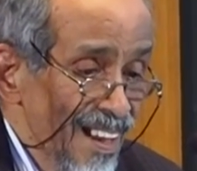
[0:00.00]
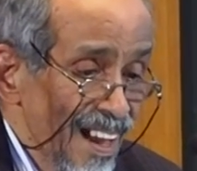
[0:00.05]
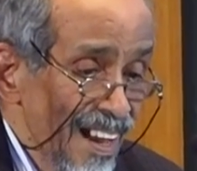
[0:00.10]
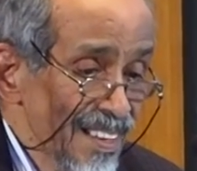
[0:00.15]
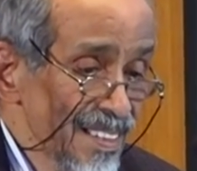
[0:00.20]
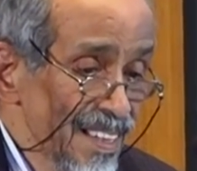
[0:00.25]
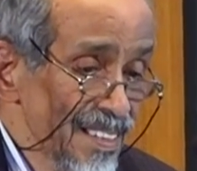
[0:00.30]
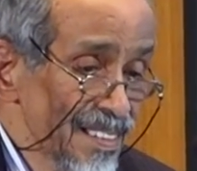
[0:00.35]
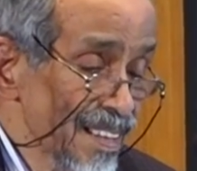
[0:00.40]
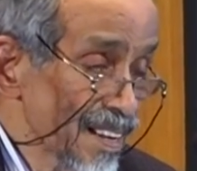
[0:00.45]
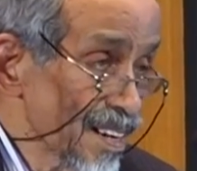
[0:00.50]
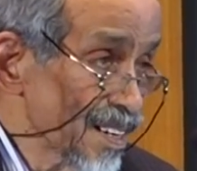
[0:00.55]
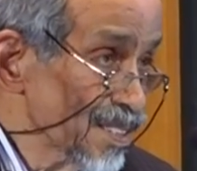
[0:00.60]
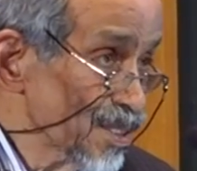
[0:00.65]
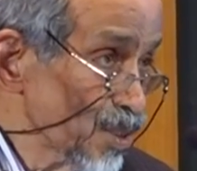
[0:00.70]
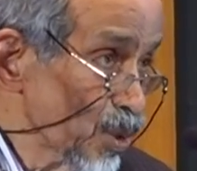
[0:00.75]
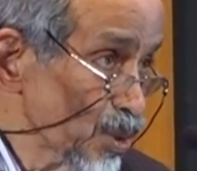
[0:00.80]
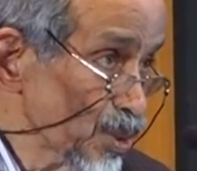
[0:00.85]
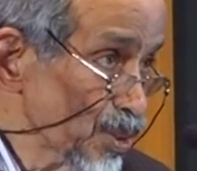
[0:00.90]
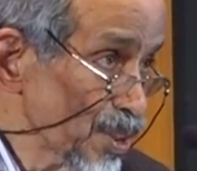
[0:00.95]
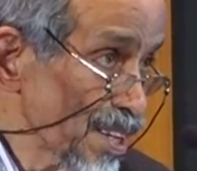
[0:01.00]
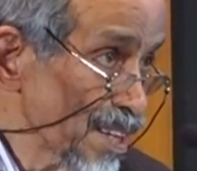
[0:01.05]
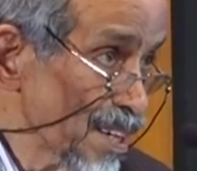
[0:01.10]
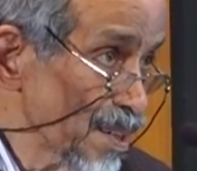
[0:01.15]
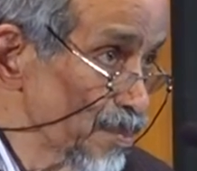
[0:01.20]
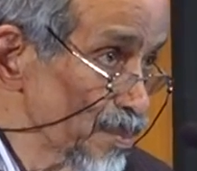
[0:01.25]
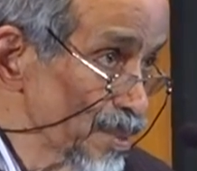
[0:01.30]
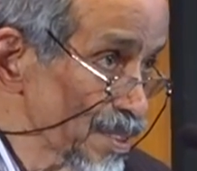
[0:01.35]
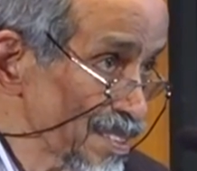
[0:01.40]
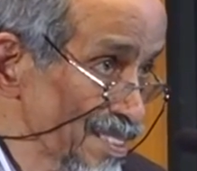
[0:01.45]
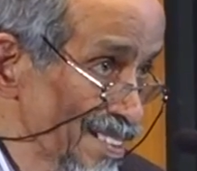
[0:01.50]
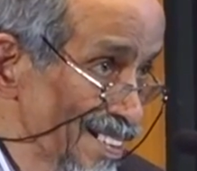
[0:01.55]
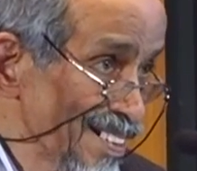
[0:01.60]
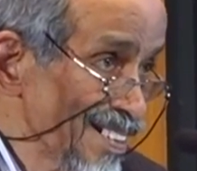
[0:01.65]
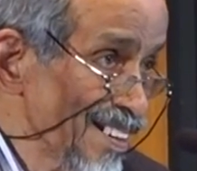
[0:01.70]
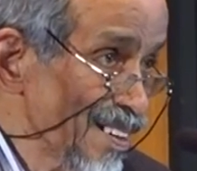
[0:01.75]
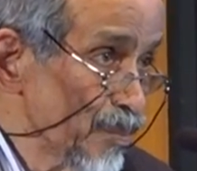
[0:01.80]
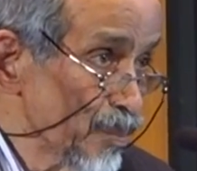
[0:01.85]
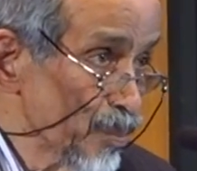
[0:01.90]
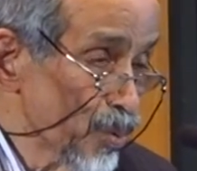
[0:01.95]
And then there are those theorems,
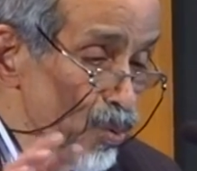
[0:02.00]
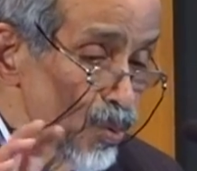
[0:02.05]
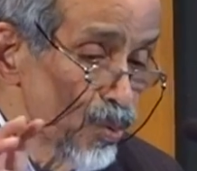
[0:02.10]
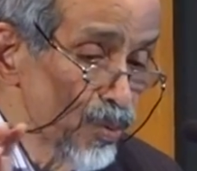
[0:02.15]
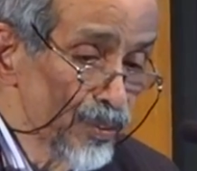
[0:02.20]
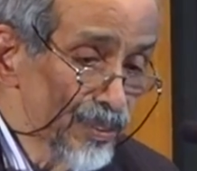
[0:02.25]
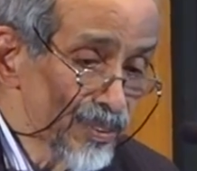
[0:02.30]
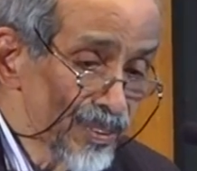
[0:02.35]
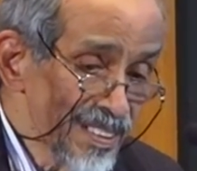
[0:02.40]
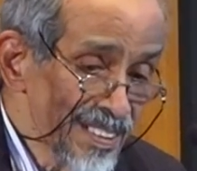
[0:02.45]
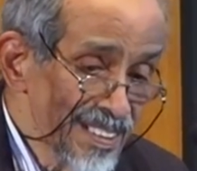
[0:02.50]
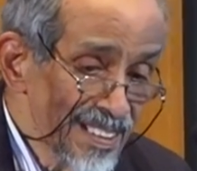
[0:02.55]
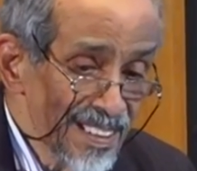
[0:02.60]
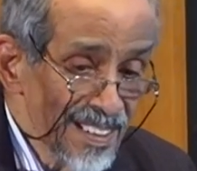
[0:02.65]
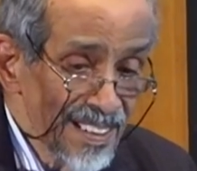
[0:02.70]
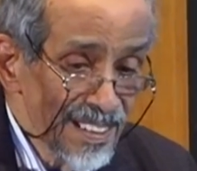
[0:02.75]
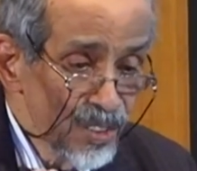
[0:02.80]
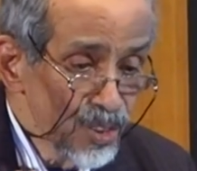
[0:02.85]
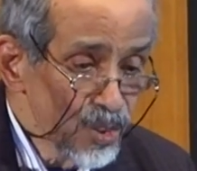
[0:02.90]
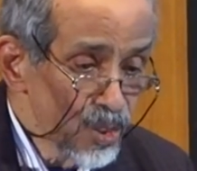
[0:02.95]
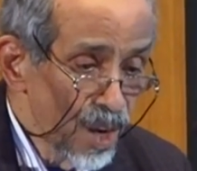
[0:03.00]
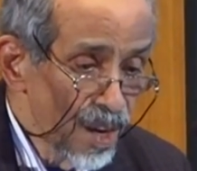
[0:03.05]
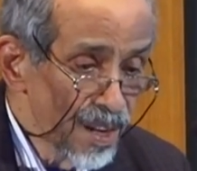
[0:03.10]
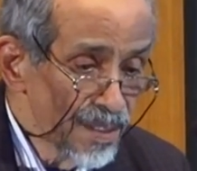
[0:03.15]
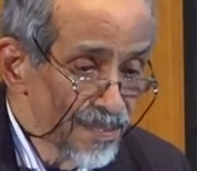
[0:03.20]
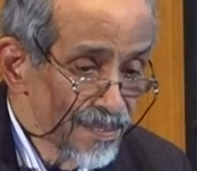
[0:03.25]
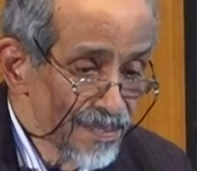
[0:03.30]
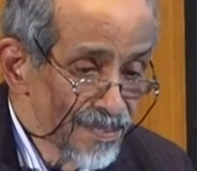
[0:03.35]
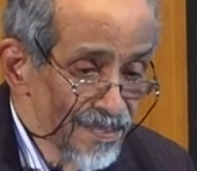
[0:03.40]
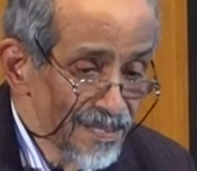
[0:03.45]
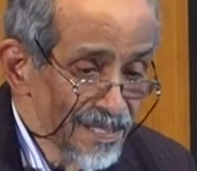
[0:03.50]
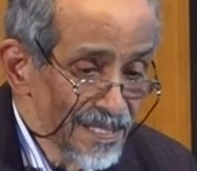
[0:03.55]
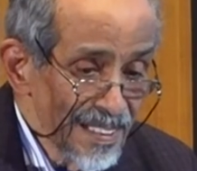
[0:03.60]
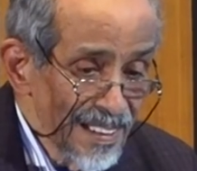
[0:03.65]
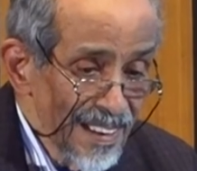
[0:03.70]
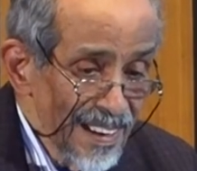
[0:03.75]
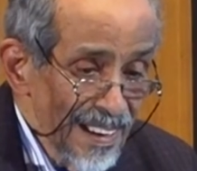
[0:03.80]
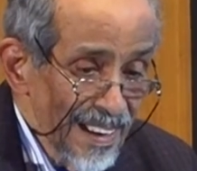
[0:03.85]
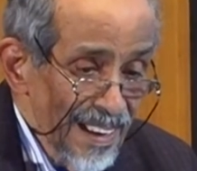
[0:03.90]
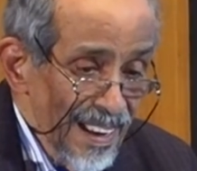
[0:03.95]
proofs, so on.
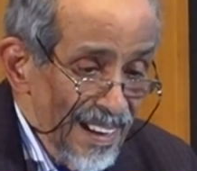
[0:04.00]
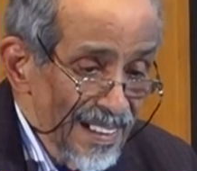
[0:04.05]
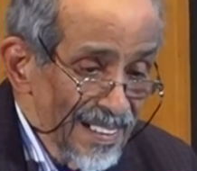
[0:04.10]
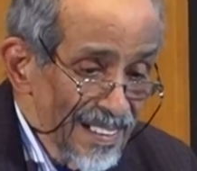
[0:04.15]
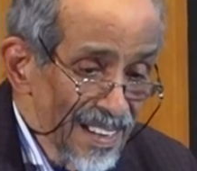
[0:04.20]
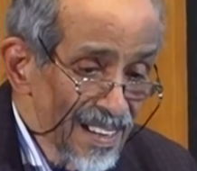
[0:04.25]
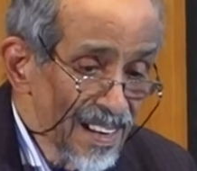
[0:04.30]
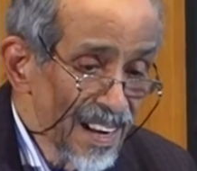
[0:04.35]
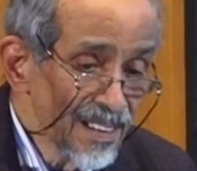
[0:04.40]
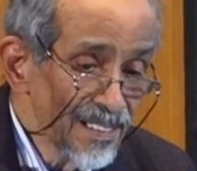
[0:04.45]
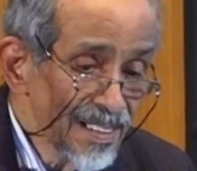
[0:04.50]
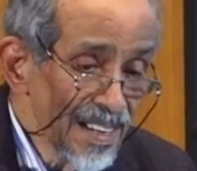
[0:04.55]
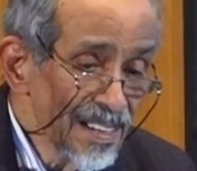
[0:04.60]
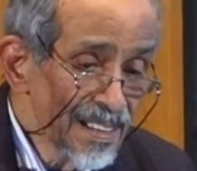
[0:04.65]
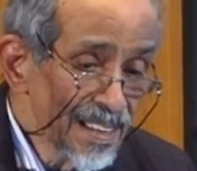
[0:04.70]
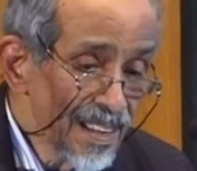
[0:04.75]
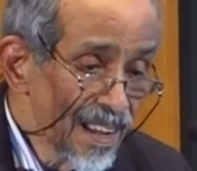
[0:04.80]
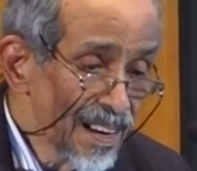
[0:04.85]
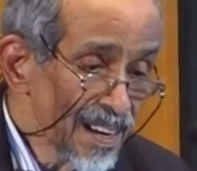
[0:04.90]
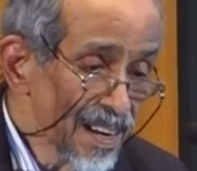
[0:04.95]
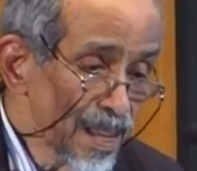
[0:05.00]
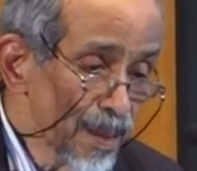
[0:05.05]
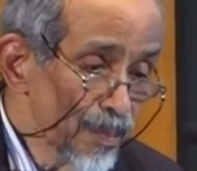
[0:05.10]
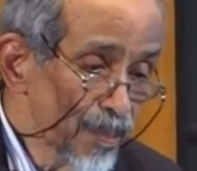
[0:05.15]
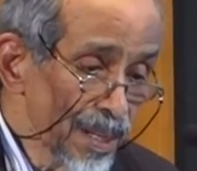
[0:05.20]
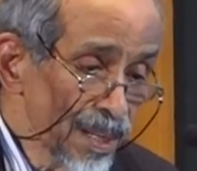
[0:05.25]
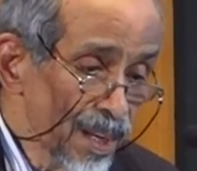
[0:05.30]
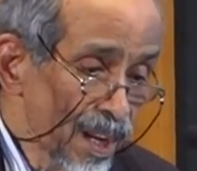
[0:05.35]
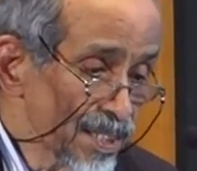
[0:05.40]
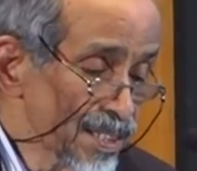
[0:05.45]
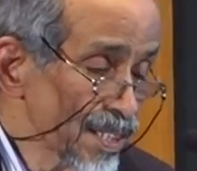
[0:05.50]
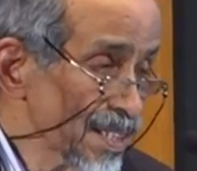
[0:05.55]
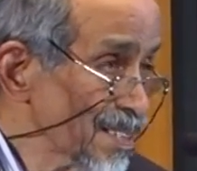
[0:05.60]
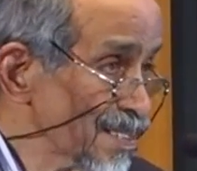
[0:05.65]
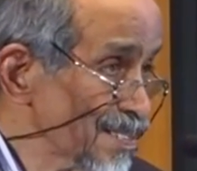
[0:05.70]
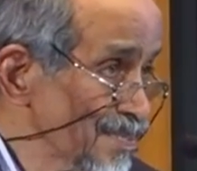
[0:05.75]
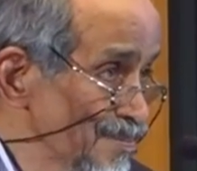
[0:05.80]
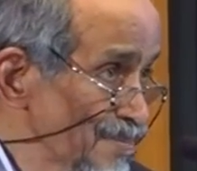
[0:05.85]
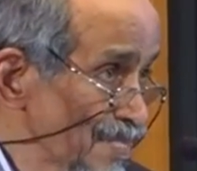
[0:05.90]
Derived entirely by logic,